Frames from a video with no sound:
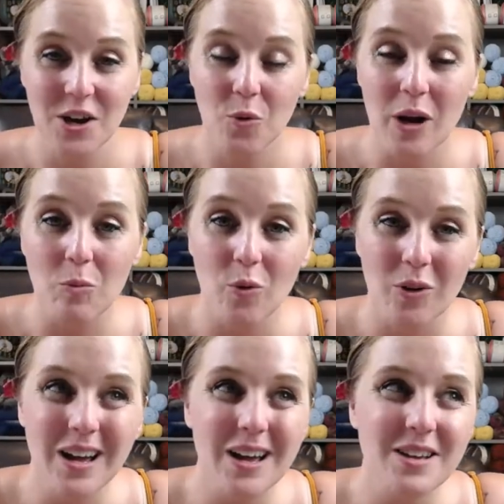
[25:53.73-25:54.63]
When I'm
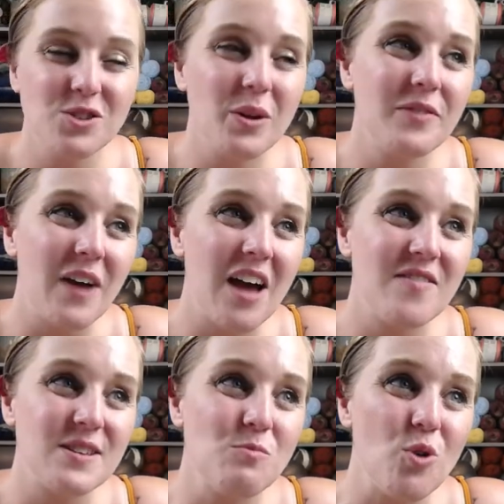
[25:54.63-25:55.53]
uh,
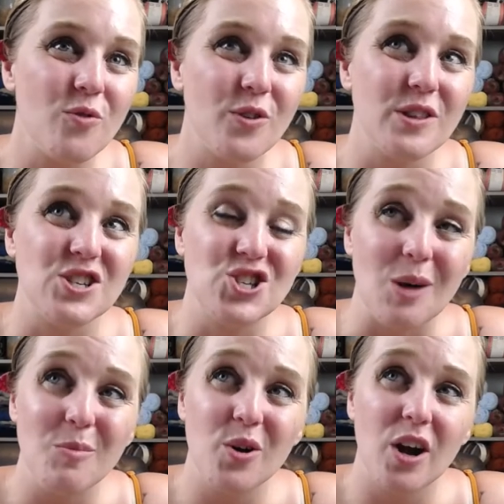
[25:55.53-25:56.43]
twenty-five is more for the
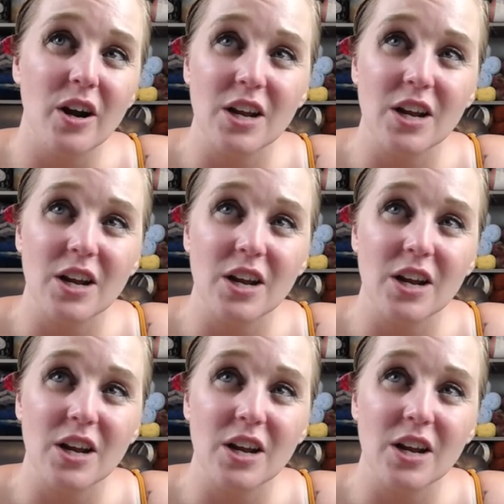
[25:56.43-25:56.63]
jumbo yarn.